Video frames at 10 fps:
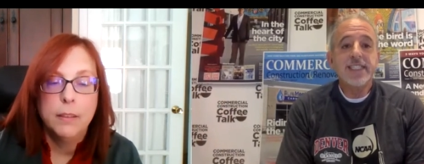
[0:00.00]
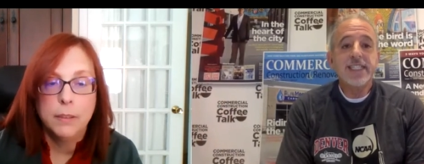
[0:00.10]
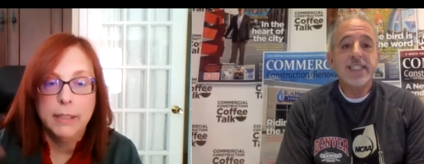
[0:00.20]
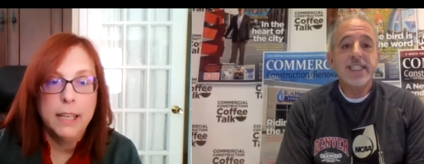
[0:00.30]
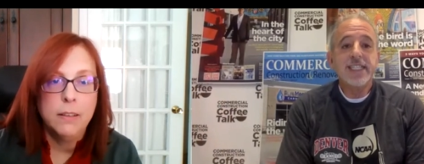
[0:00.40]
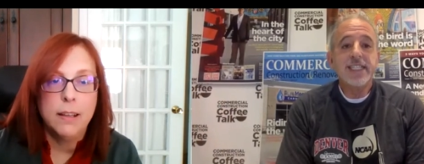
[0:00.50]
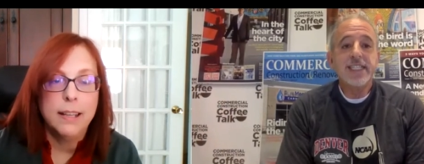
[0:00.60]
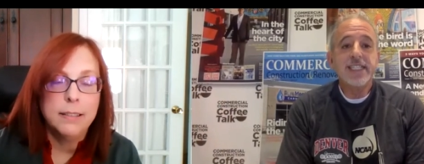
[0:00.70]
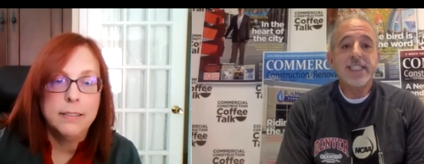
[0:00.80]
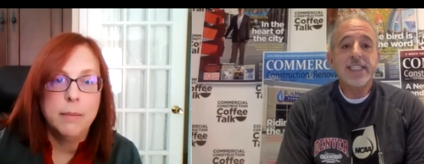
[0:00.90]
Speaker 1: there's a link on
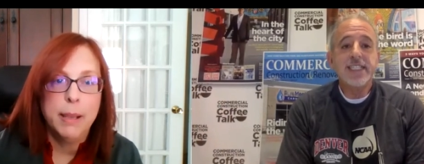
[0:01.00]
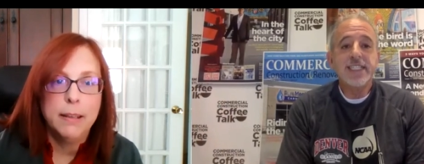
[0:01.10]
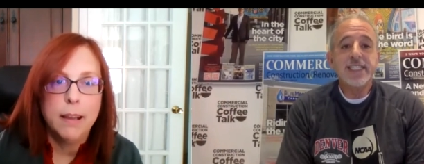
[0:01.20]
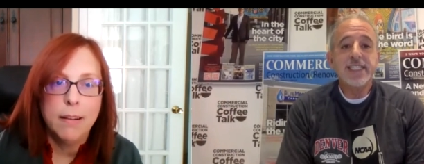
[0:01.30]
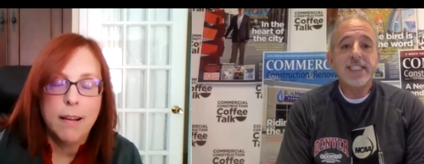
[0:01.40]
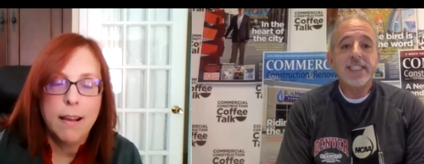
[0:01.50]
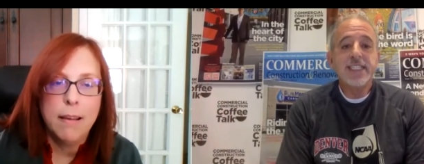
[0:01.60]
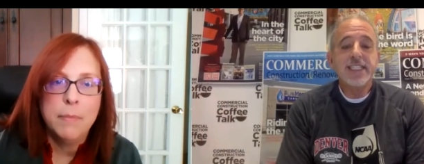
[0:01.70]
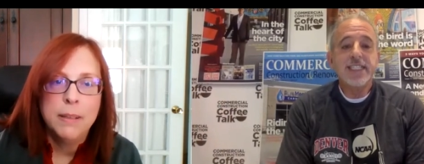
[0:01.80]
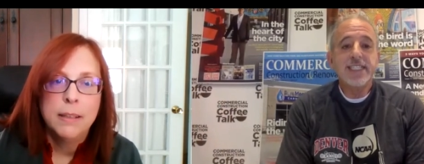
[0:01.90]

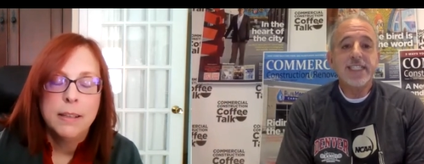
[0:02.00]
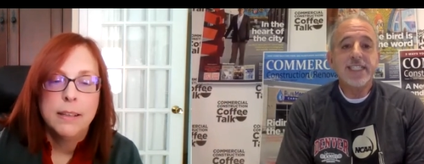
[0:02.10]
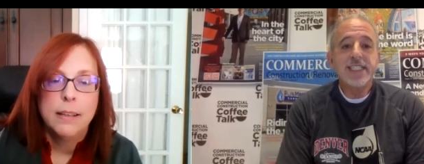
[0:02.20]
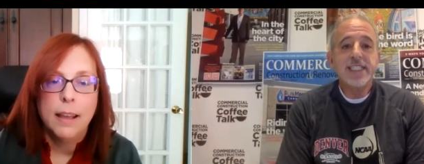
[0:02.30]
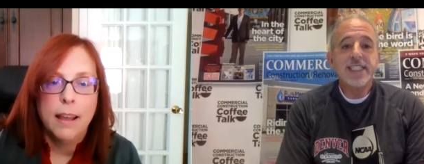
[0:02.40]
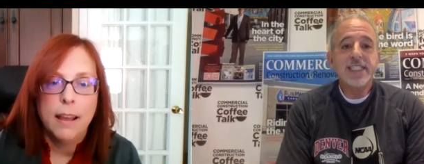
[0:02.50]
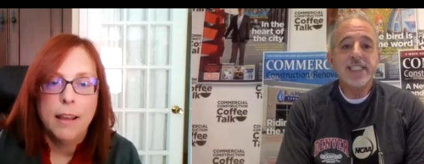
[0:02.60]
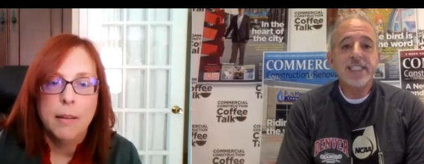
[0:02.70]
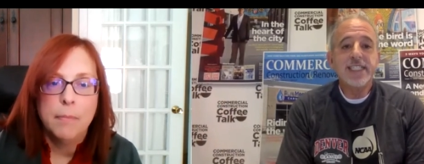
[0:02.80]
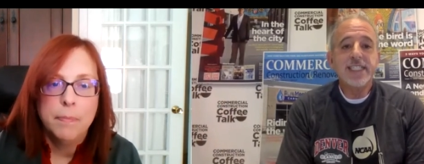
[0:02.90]
ntma.com,
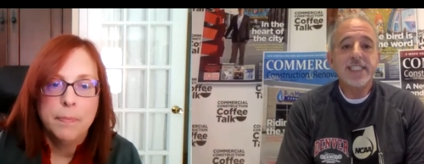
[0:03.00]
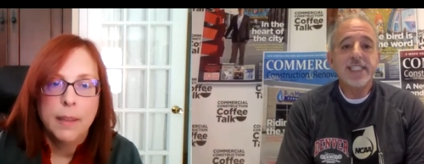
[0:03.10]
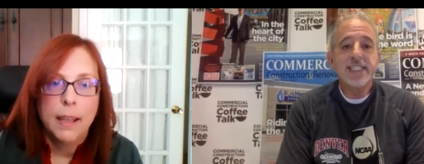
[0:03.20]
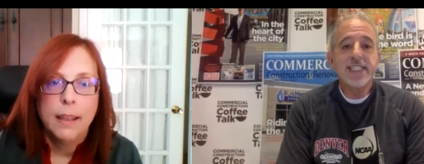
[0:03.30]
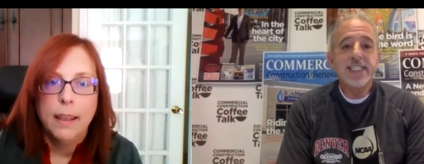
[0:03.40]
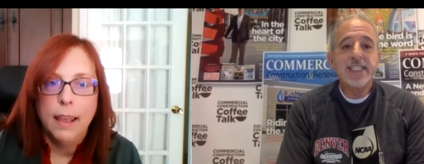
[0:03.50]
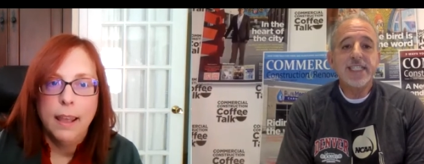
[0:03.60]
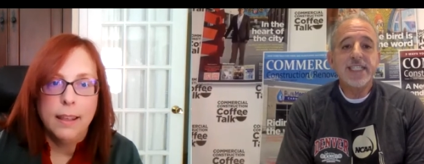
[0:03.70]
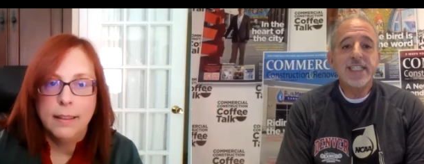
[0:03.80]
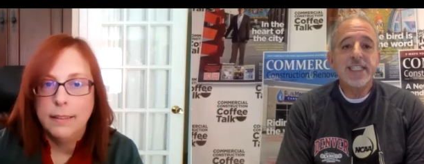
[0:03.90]
um,
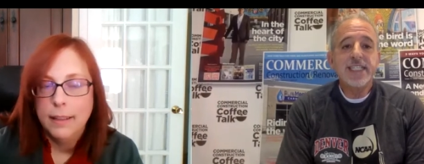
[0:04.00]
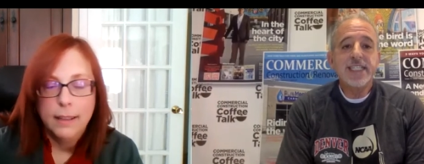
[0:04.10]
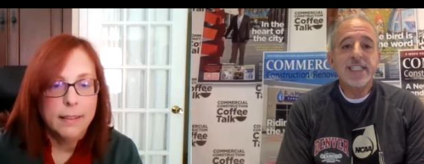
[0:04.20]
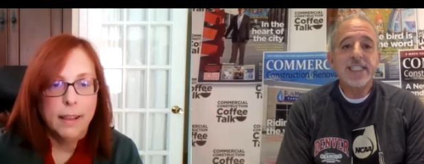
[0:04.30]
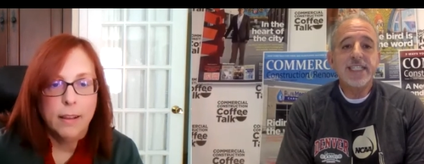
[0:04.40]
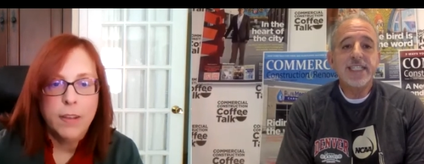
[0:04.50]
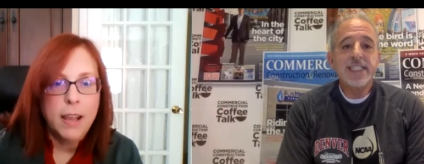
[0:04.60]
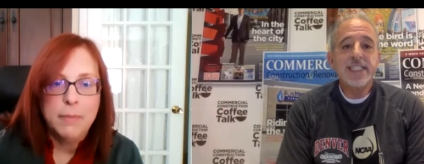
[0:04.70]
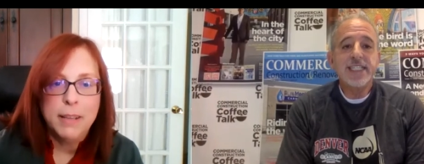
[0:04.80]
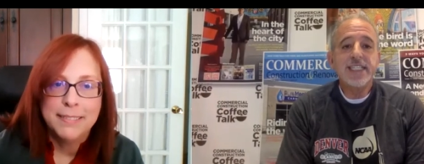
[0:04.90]
and they'll
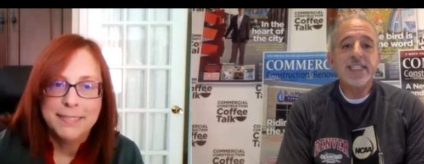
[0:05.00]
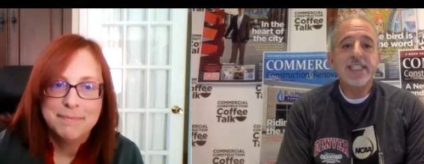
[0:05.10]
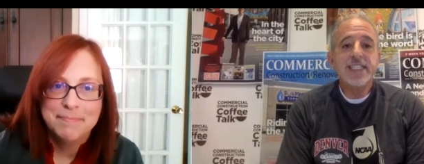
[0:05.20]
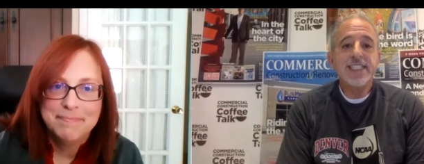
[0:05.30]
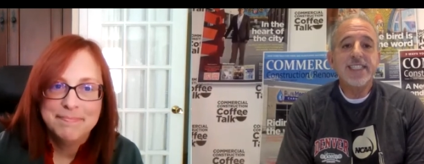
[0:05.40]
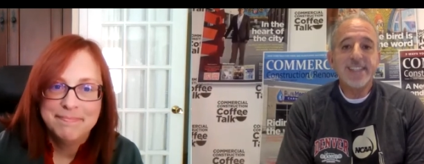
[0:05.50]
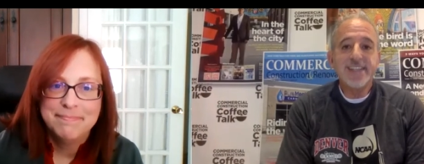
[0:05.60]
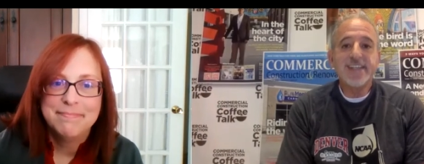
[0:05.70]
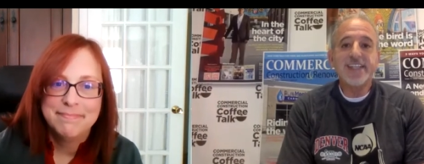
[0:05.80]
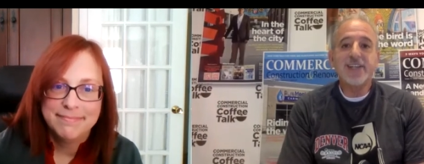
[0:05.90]
find me.
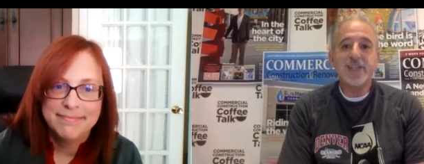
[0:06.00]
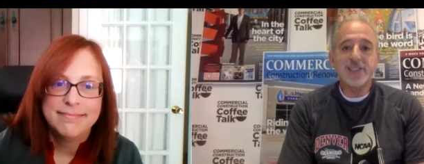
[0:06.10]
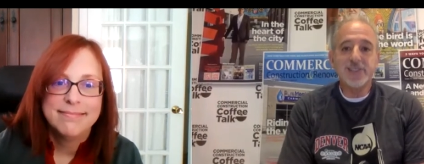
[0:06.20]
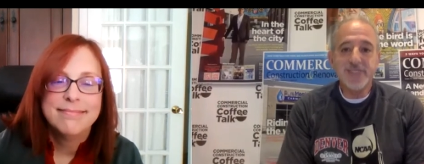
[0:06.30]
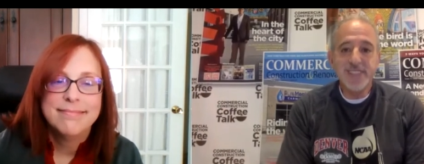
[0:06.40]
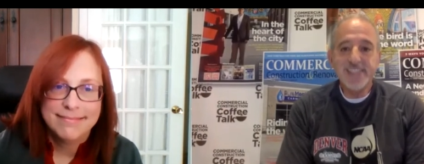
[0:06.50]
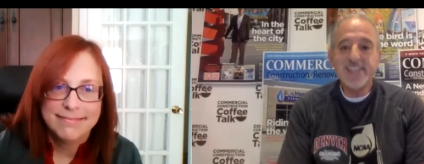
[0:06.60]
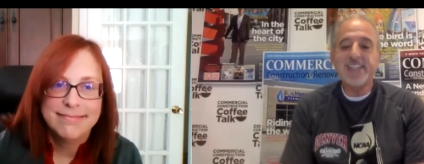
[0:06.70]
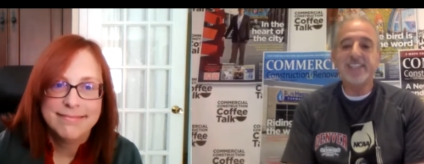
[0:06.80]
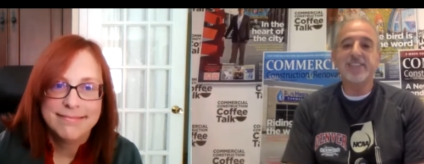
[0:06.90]
Speaker 2: All right, awesome,
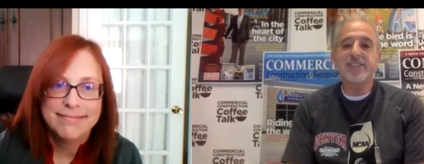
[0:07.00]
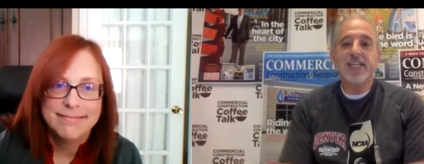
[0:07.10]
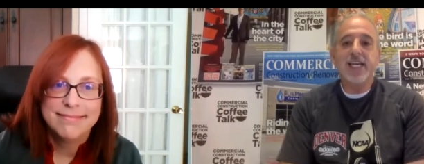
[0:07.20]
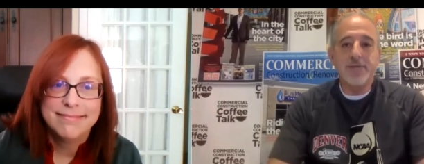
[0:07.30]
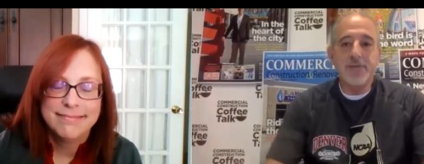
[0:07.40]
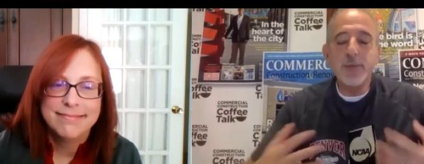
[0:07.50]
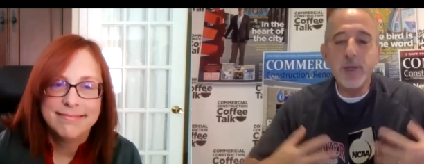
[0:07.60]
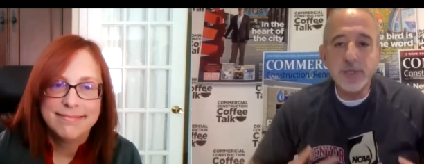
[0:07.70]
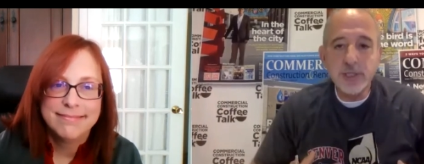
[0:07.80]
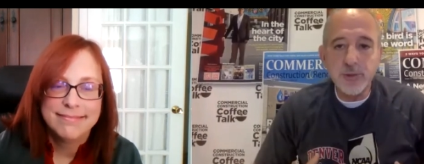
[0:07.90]
awesome. If
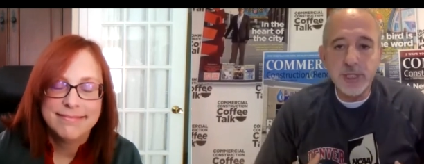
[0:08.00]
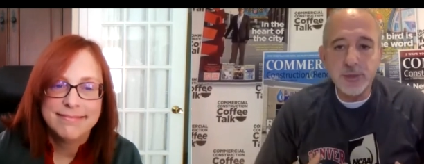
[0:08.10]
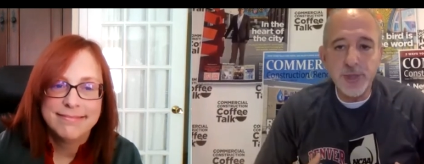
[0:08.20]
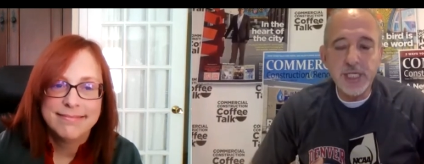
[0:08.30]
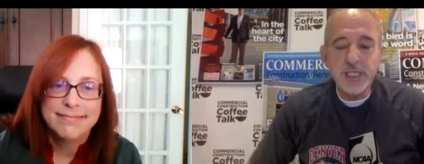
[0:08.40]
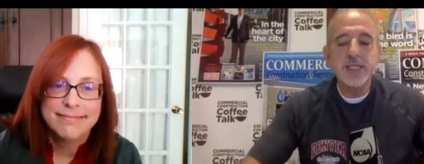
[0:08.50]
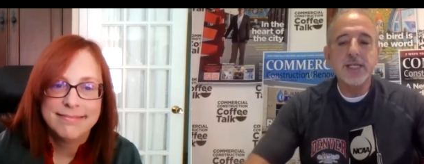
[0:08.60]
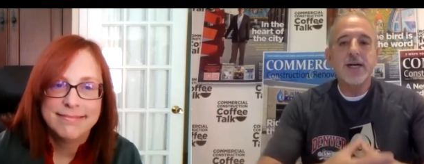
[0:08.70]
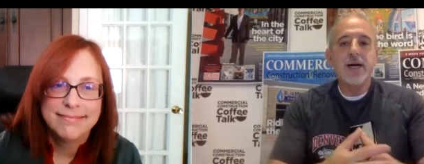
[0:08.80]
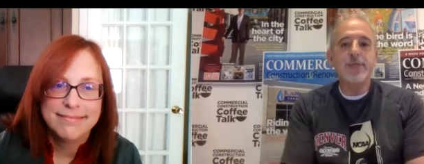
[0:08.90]
anybody wants to reach me,
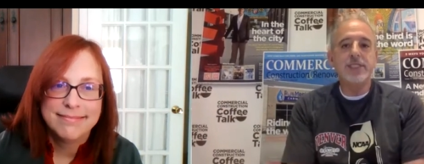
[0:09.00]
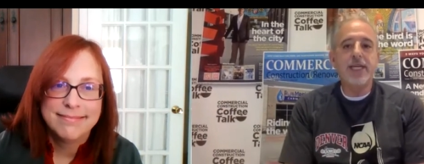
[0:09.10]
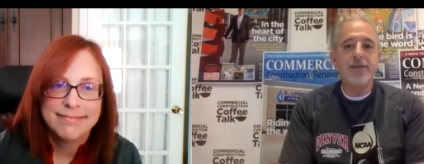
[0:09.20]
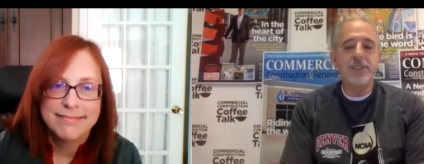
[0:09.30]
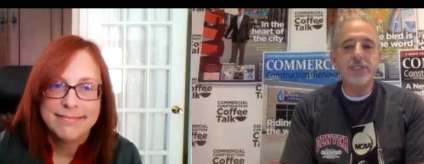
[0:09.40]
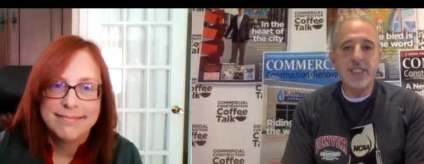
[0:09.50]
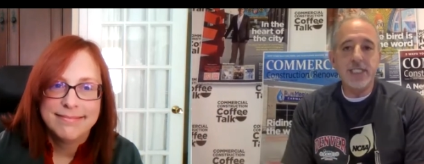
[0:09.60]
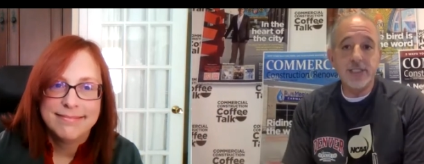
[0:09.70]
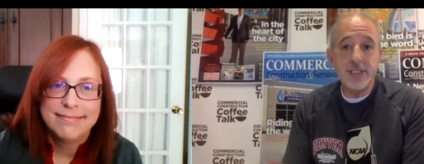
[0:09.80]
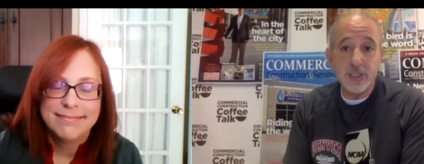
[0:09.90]
I'm at
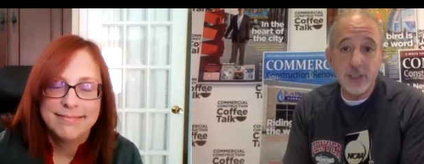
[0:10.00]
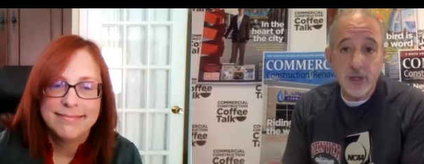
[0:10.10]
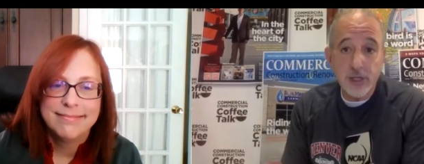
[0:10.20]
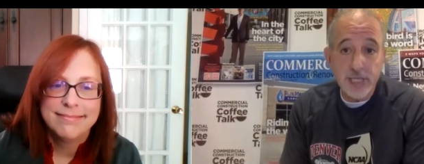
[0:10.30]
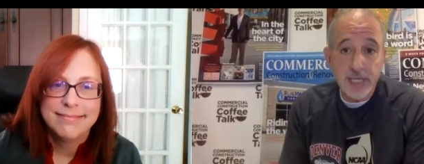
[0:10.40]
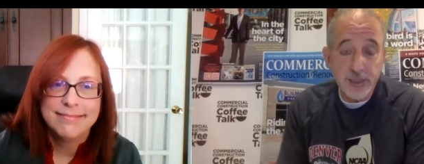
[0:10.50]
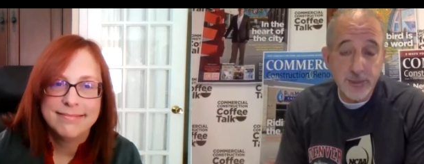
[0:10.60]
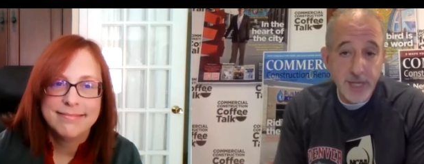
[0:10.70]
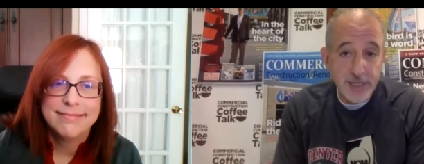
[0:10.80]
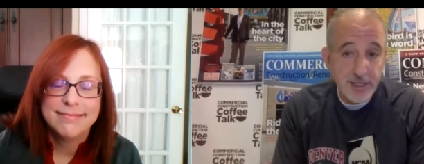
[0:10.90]
davidc at
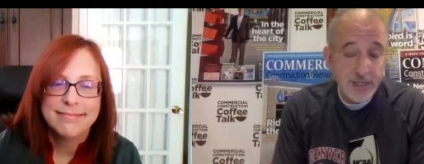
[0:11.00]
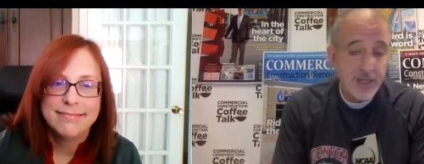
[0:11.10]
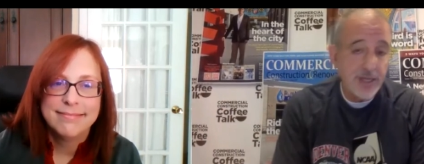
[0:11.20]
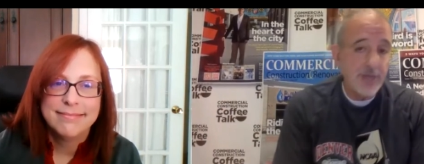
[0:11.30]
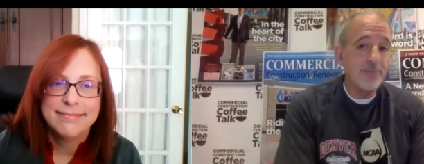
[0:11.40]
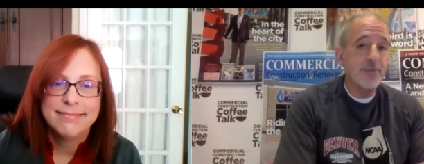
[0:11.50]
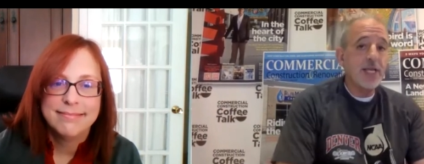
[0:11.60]
ccr-mag.com.